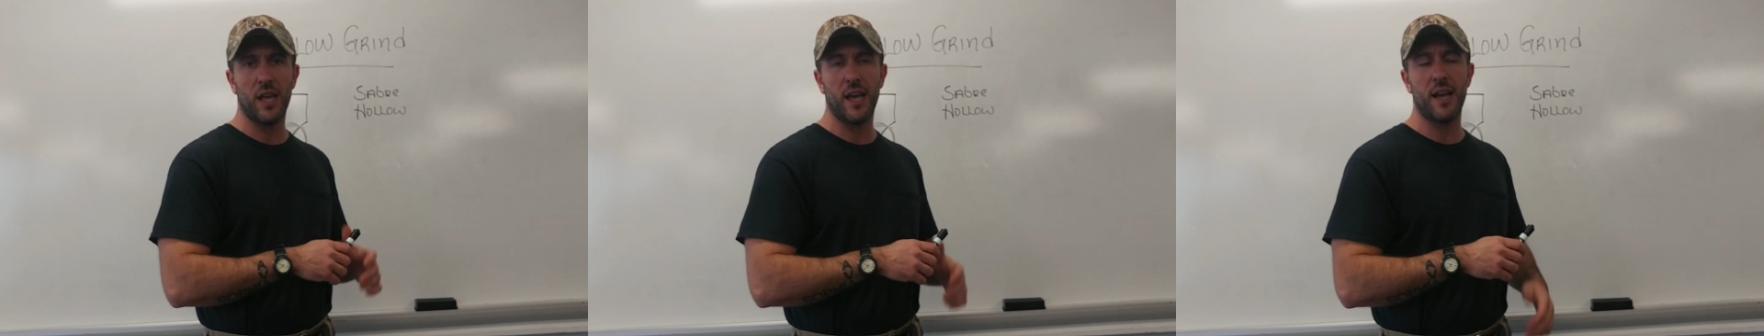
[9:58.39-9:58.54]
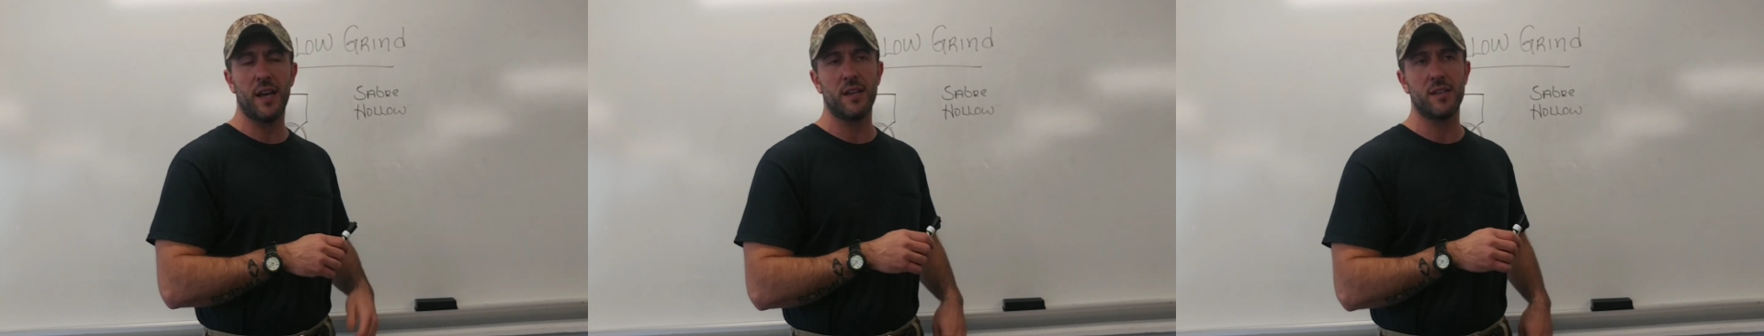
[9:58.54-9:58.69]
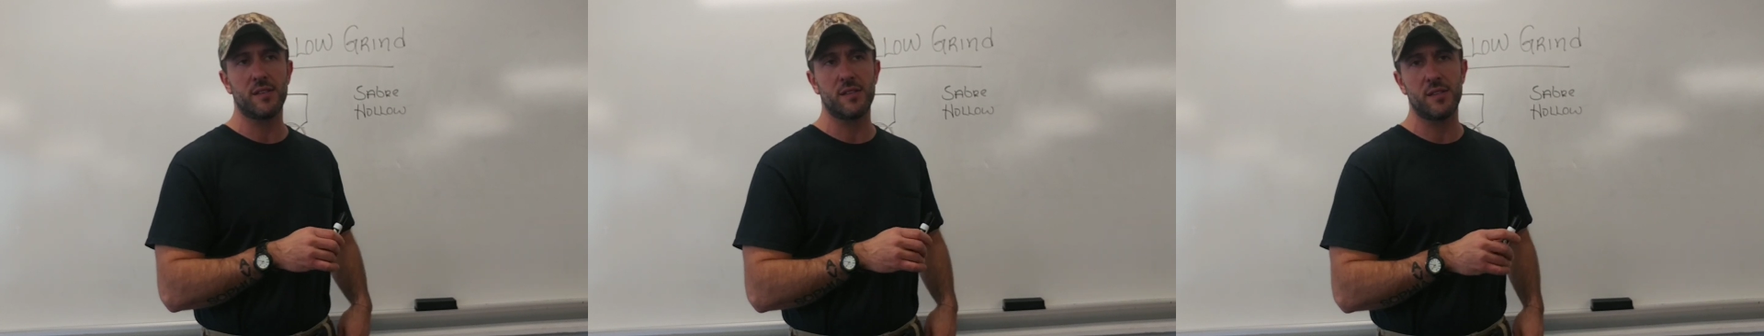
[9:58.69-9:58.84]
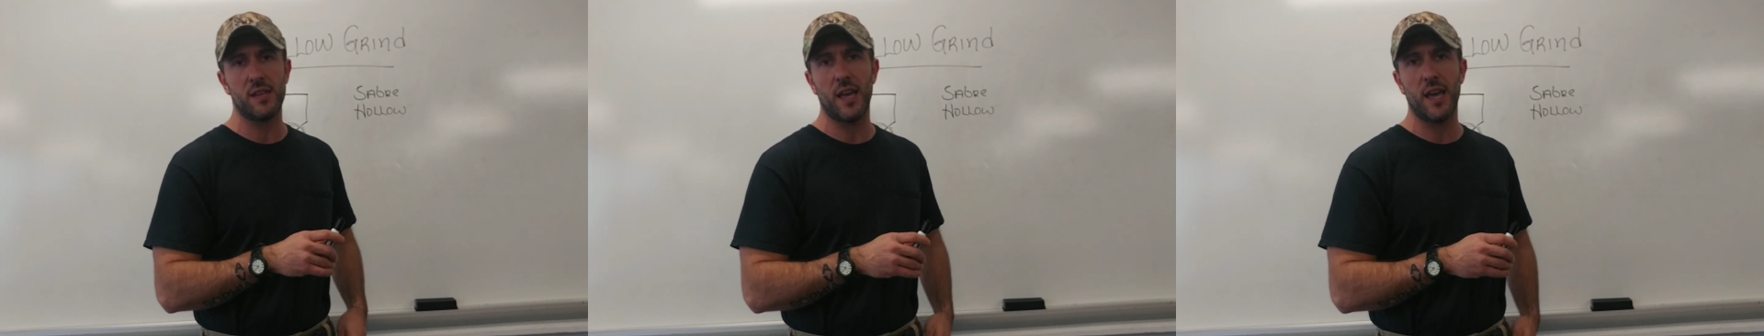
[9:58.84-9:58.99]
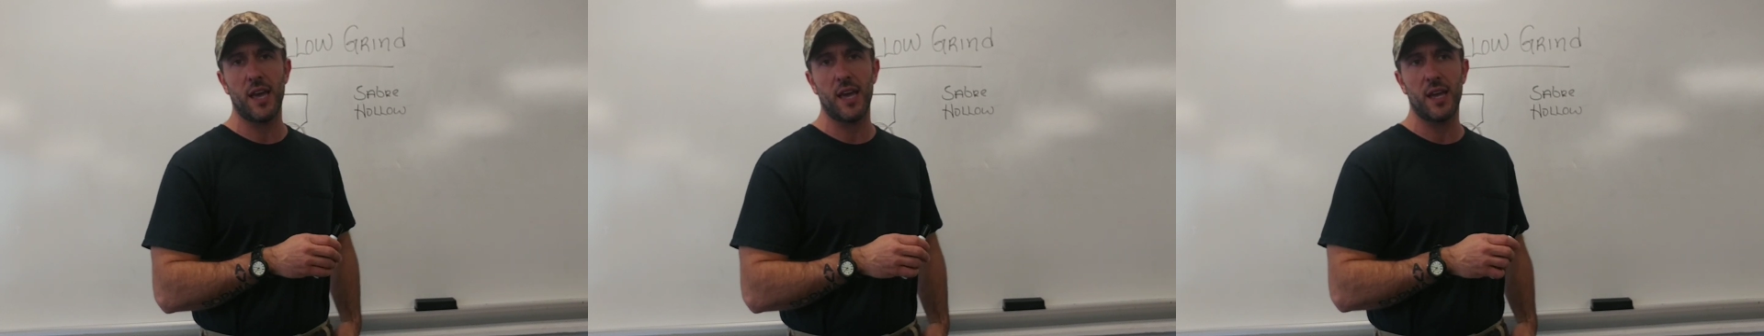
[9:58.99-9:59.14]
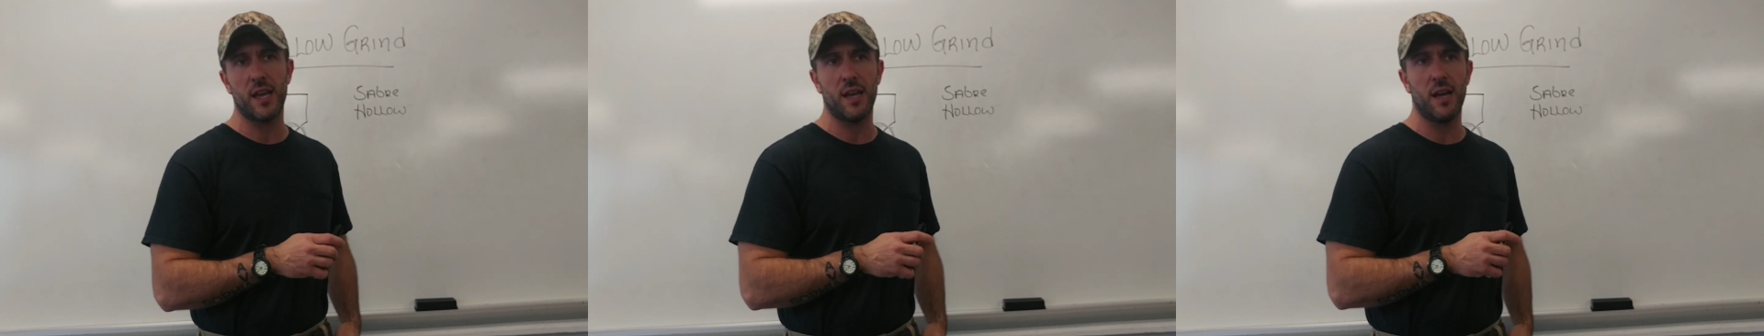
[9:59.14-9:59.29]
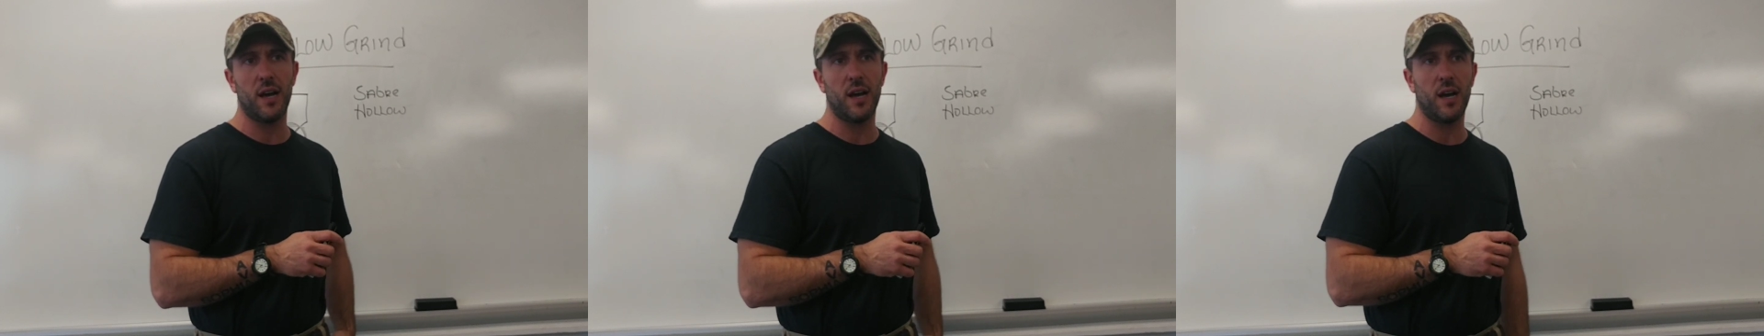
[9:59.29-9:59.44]
as
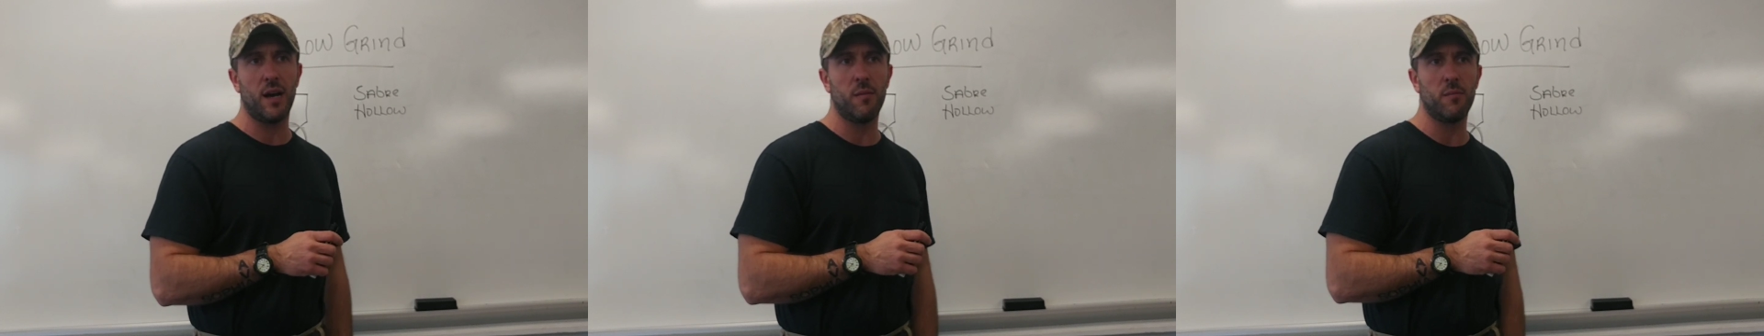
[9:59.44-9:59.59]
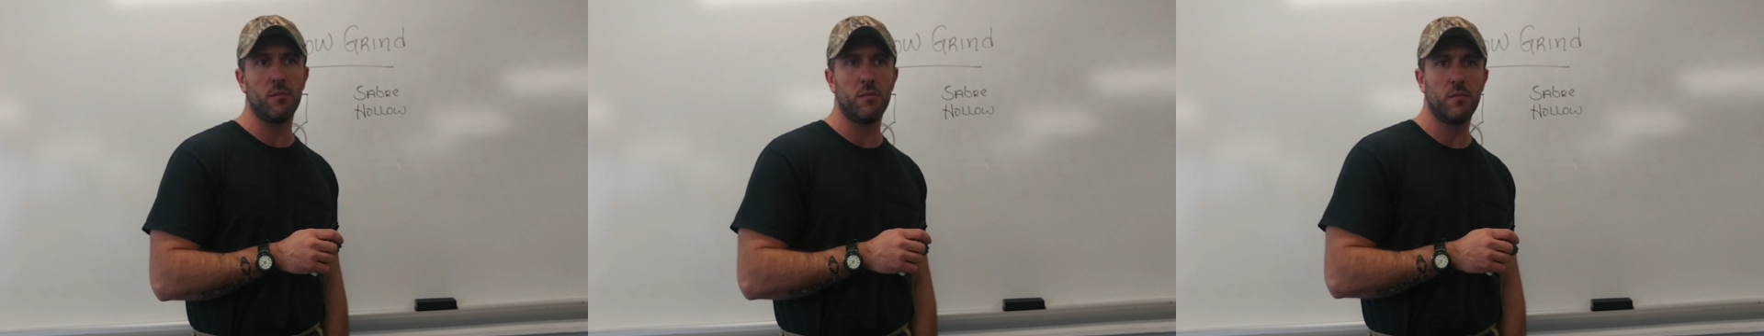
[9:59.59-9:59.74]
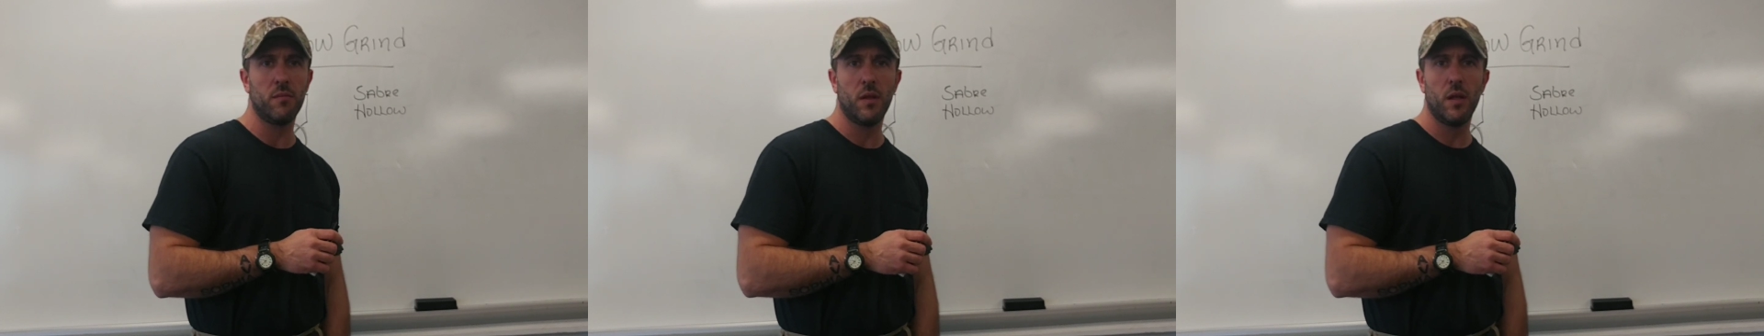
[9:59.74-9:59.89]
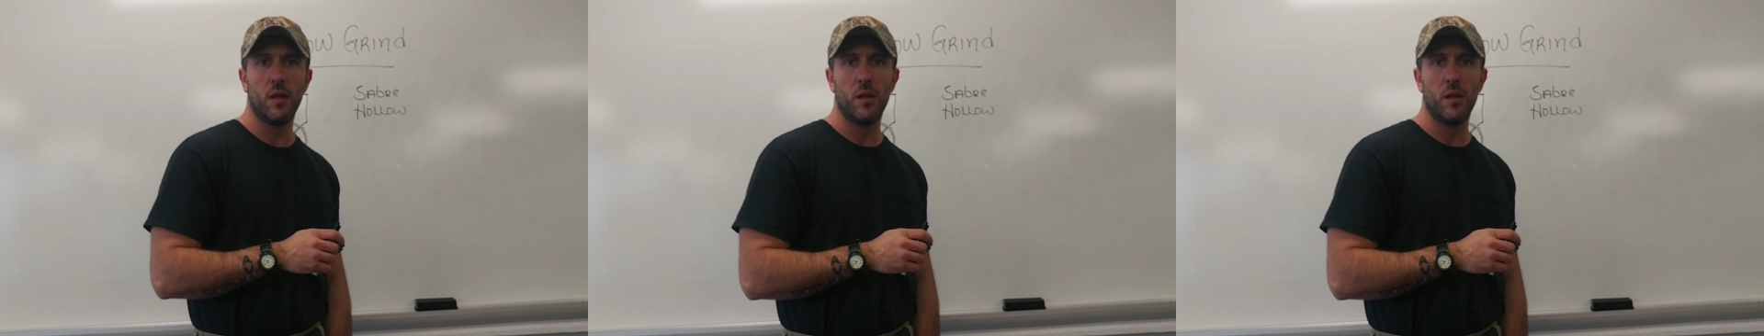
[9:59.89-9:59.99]
a